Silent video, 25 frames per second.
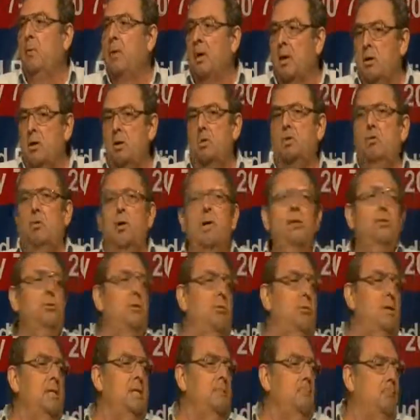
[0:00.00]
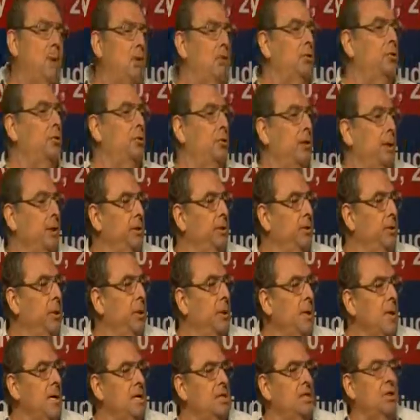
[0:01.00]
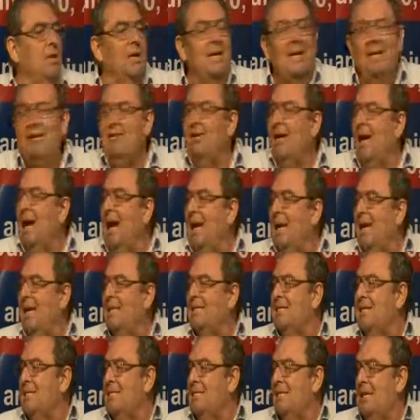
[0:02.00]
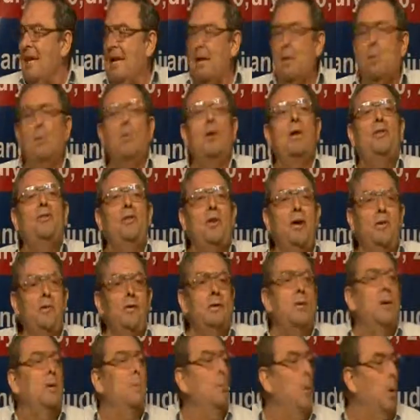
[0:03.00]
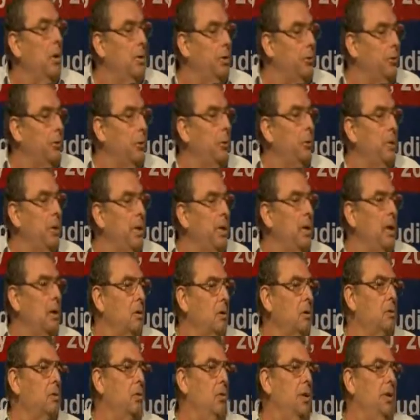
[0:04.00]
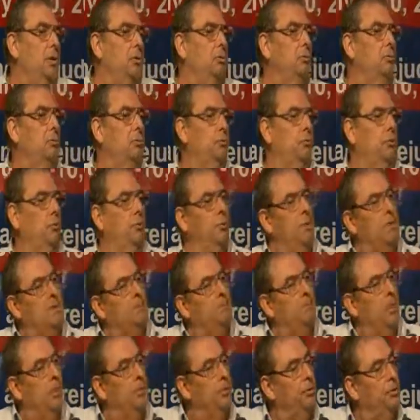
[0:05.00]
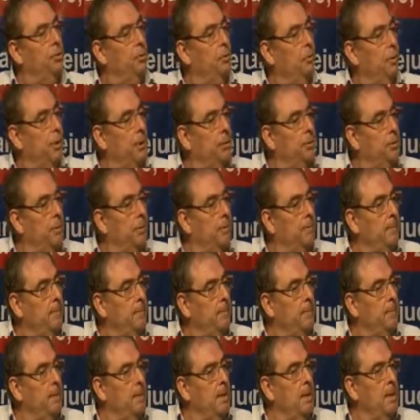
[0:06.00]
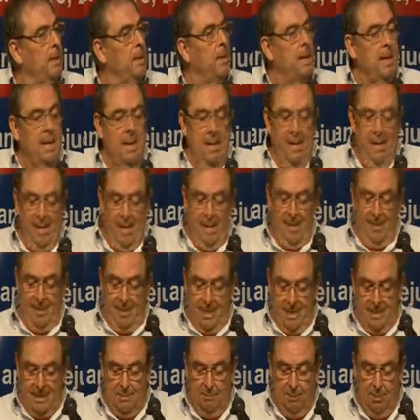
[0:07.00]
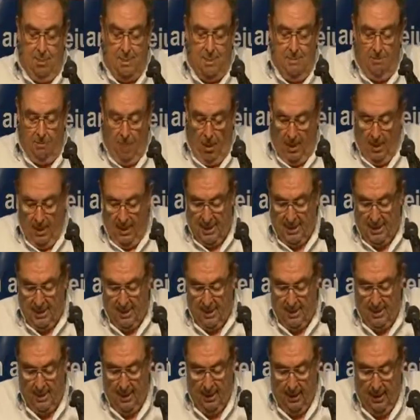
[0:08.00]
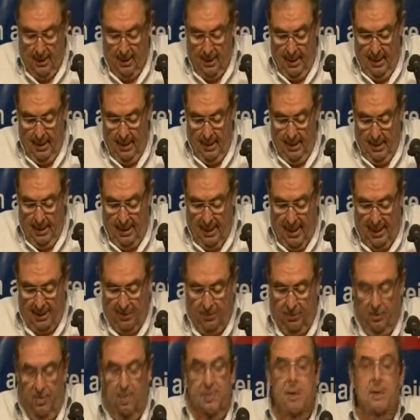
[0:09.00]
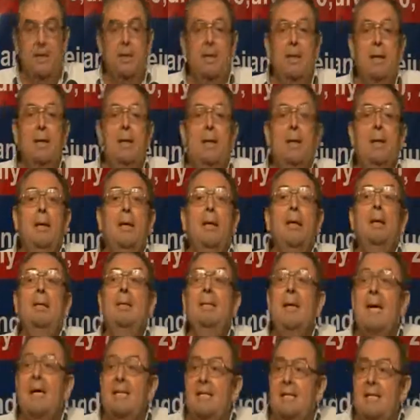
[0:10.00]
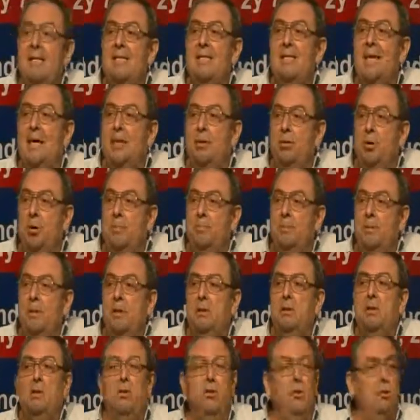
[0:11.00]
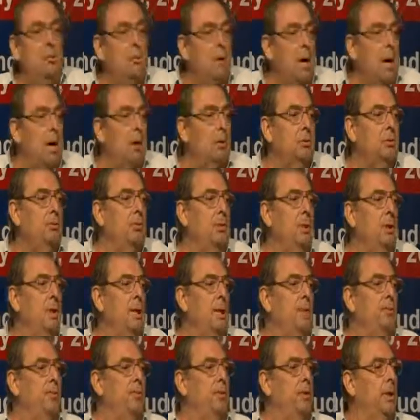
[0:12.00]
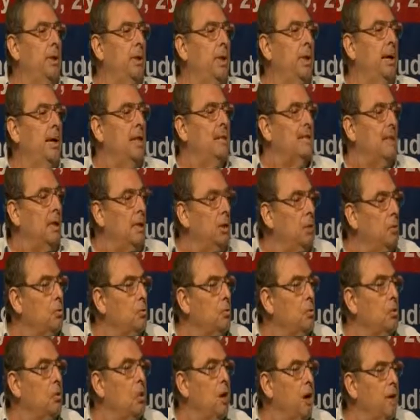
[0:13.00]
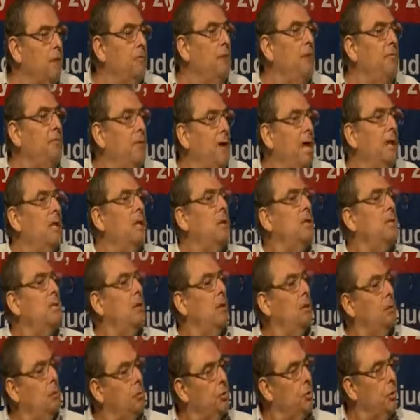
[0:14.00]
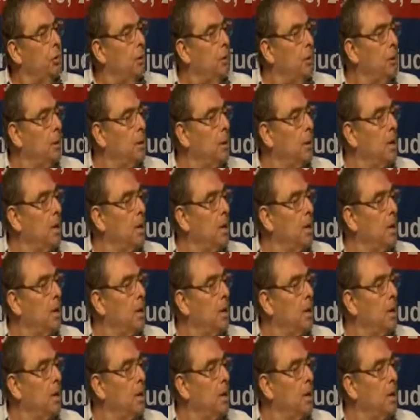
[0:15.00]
We are not going to respond to it. So let the allies say whatever they want. We are not going to, to respond to it. And this was a policy that the Nazis adopted throughout the execution of the final solution.